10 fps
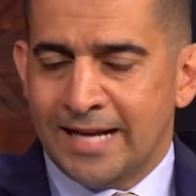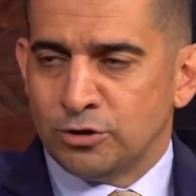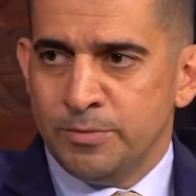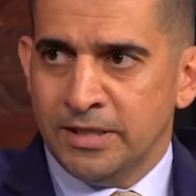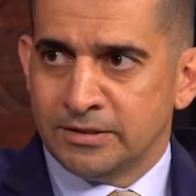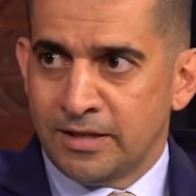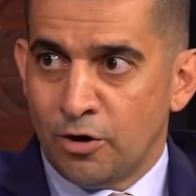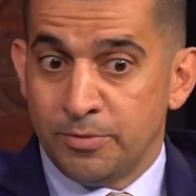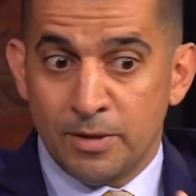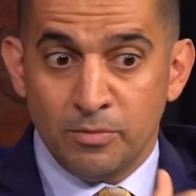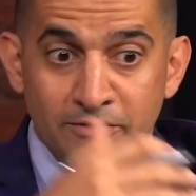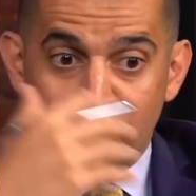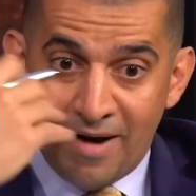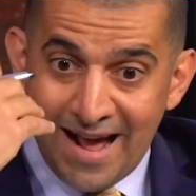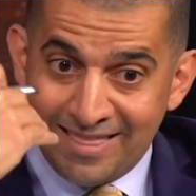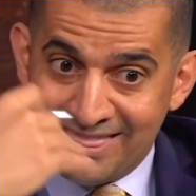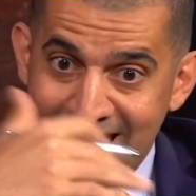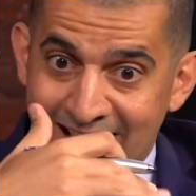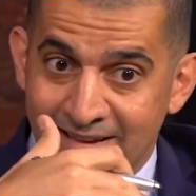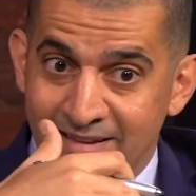That to me is therapy. And believe it or not, I
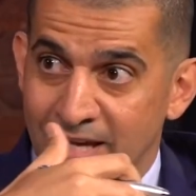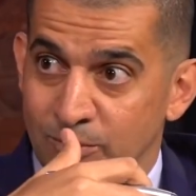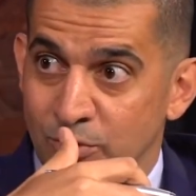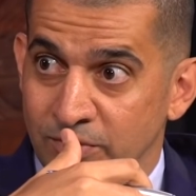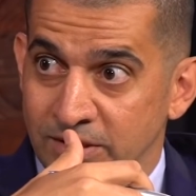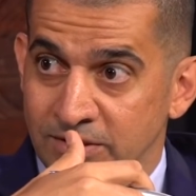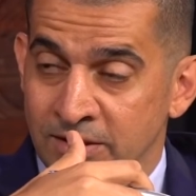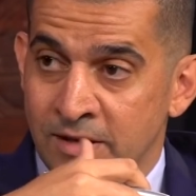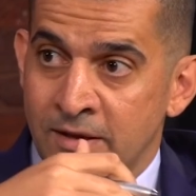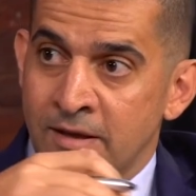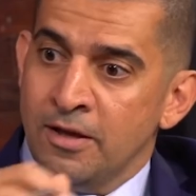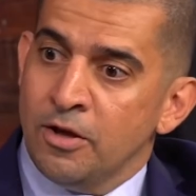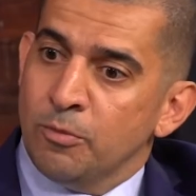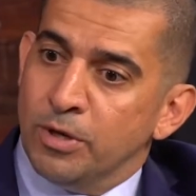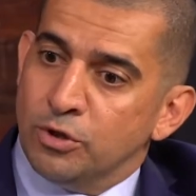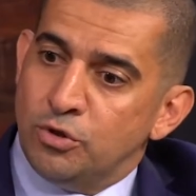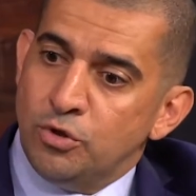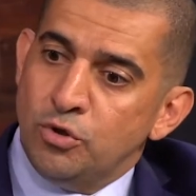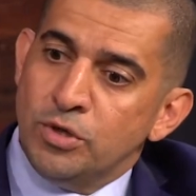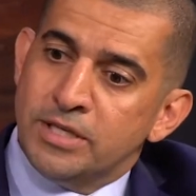think in movies. Mm. But
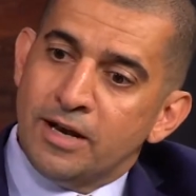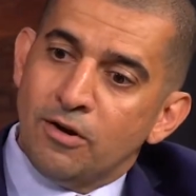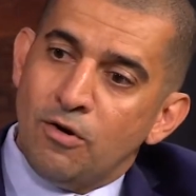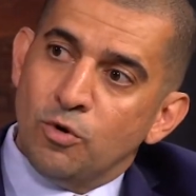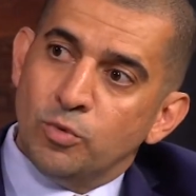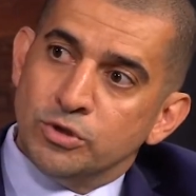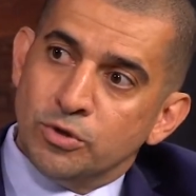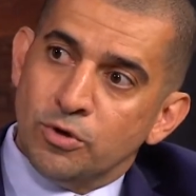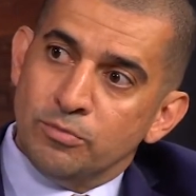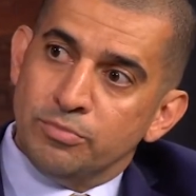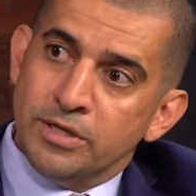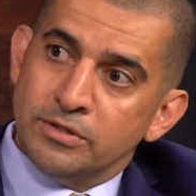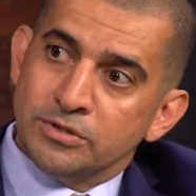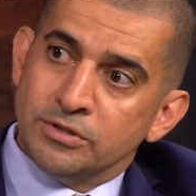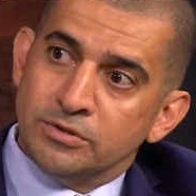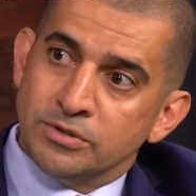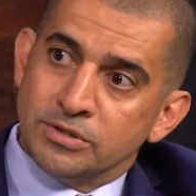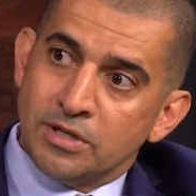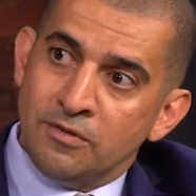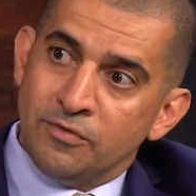do you get along with Jordan Peterson
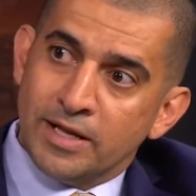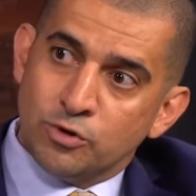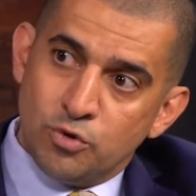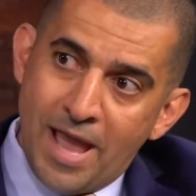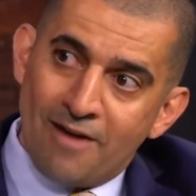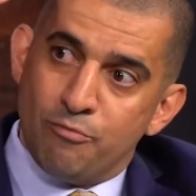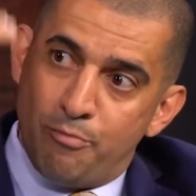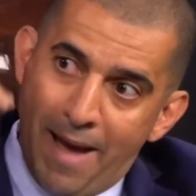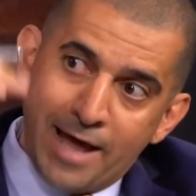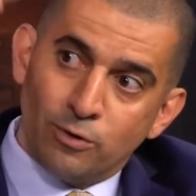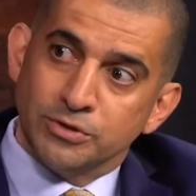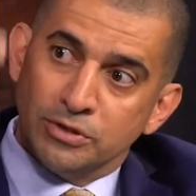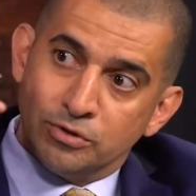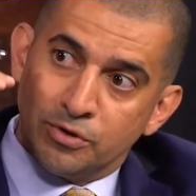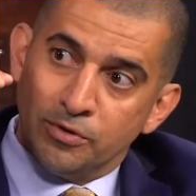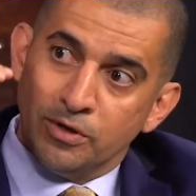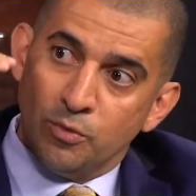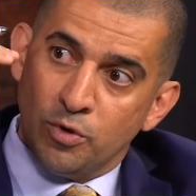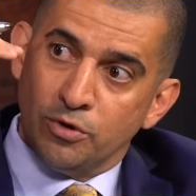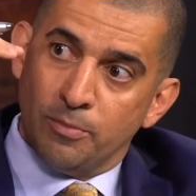yourself? Like, do you have battles
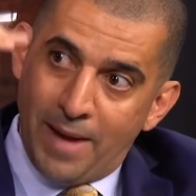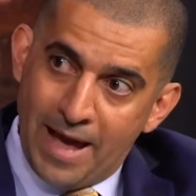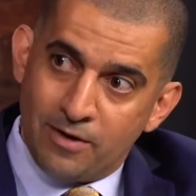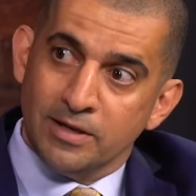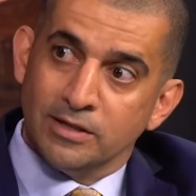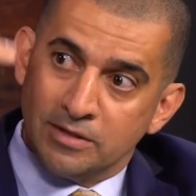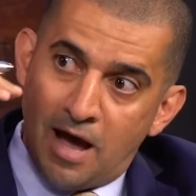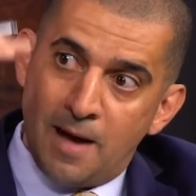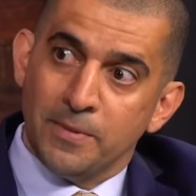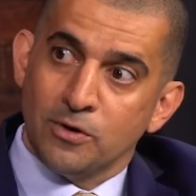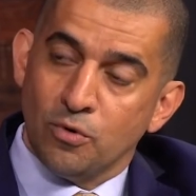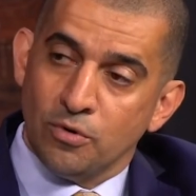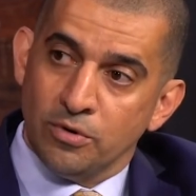internally when you're battling a topic